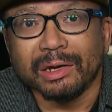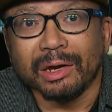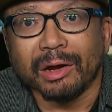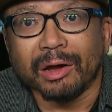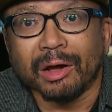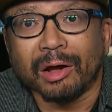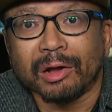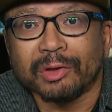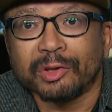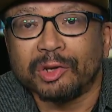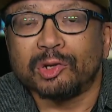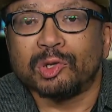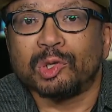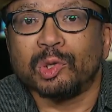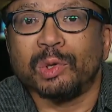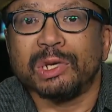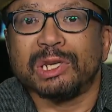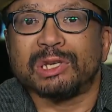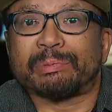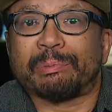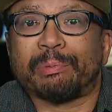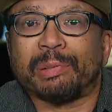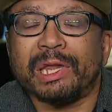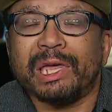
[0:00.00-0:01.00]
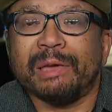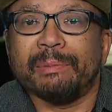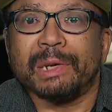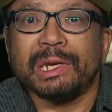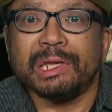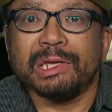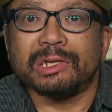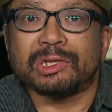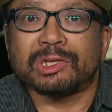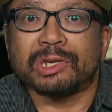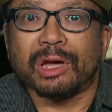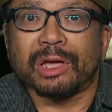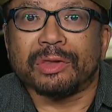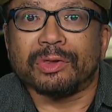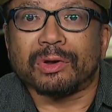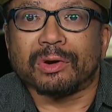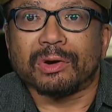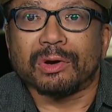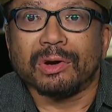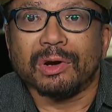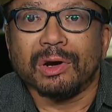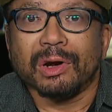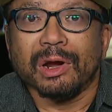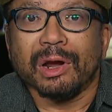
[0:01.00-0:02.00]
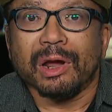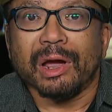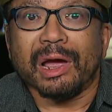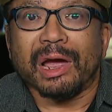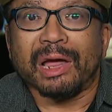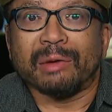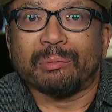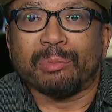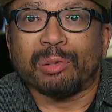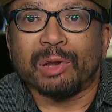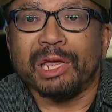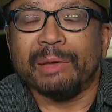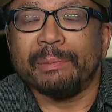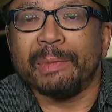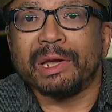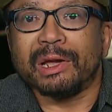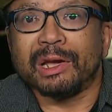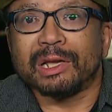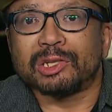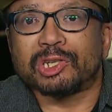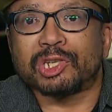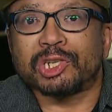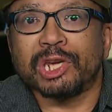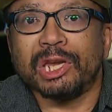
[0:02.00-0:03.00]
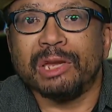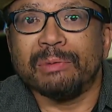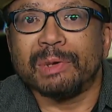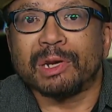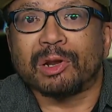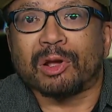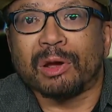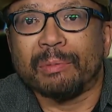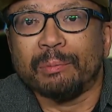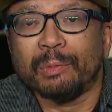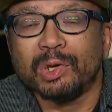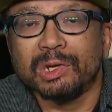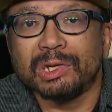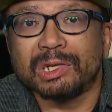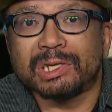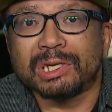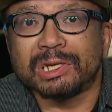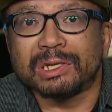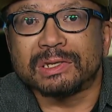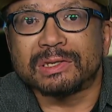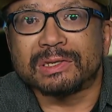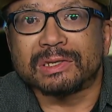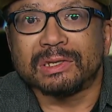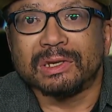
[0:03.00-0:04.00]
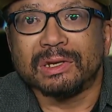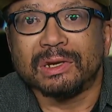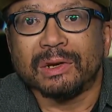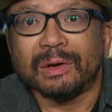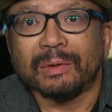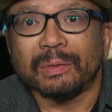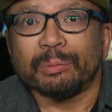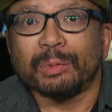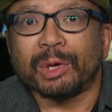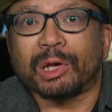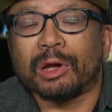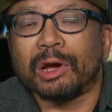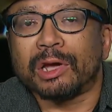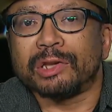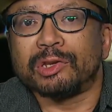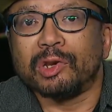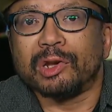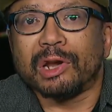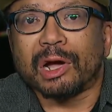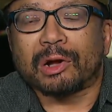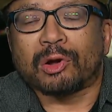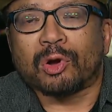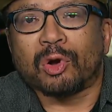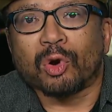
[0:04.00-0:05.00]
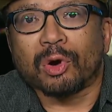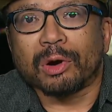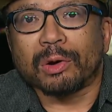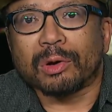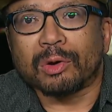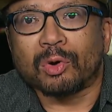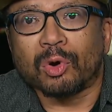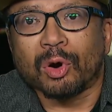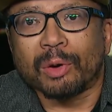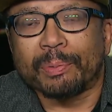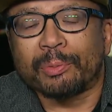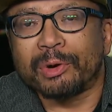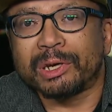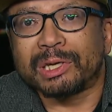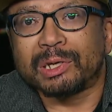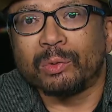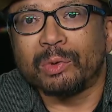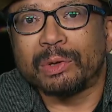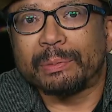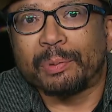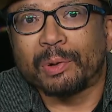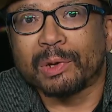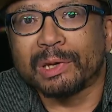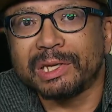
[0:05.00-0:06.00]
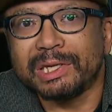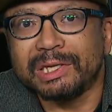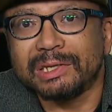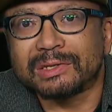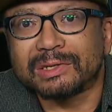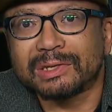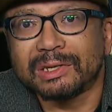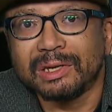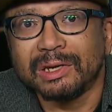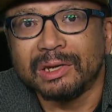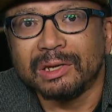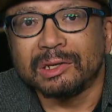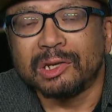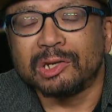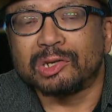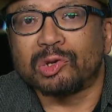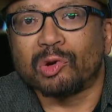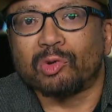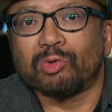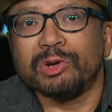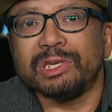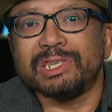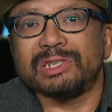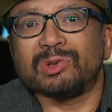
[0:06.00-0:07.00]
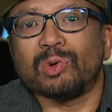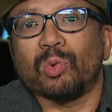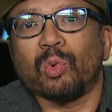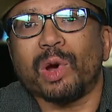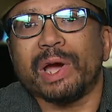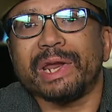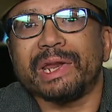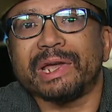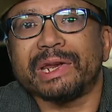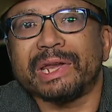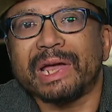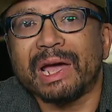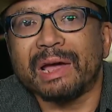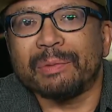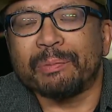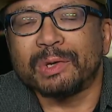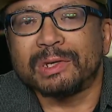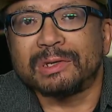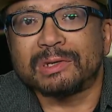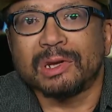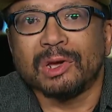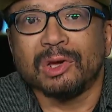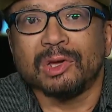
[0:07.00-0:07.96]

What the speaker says: All they're doing is blaming each other and blaming and shaming communities because they're not cooperating with police. There's a reason why that happens.